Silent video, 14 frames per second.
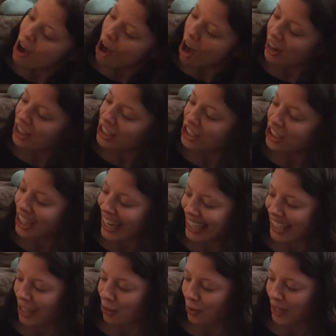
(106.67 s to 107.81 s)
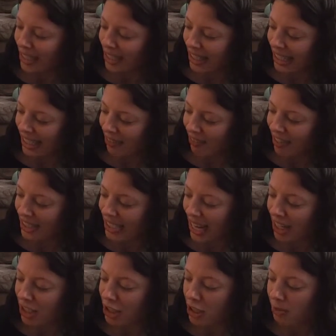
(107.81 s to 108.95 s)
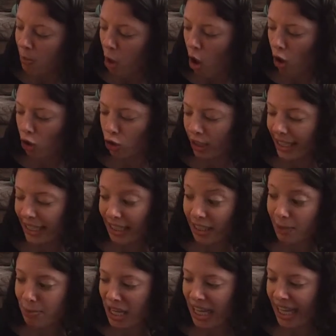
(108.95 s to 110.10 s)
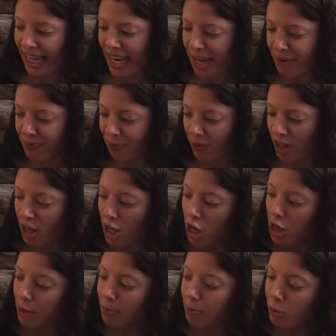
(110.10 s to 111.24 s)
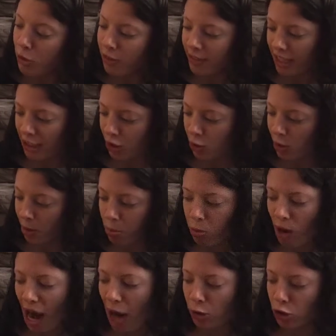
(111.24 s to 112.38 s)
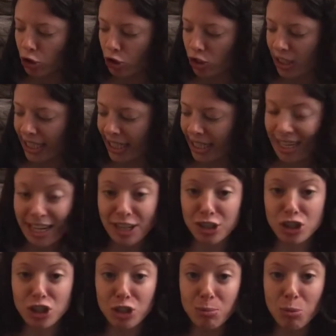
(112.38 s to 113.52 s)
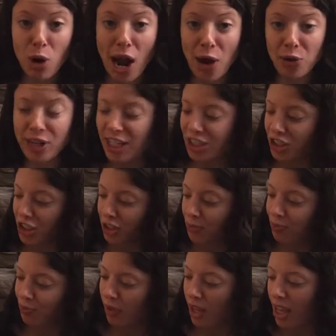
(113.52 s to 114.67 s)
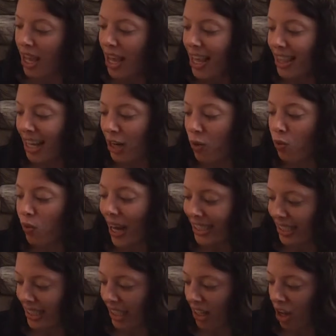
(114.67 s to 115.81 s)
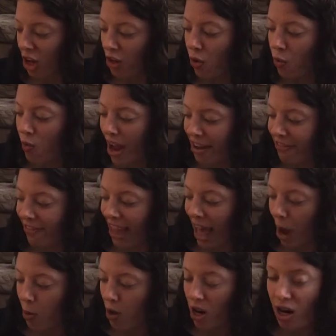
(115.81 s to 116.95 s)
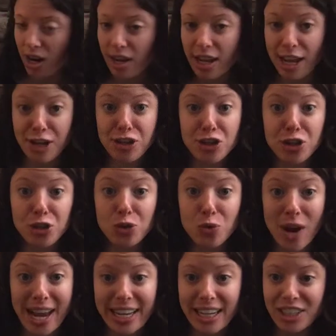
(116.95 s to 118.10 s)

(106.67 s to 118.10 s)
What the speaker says: On a shiny green leaf sat a small green chameleon. It moved onto a brown tree and turned brownish. Then it rested on a red flower and turned reddish.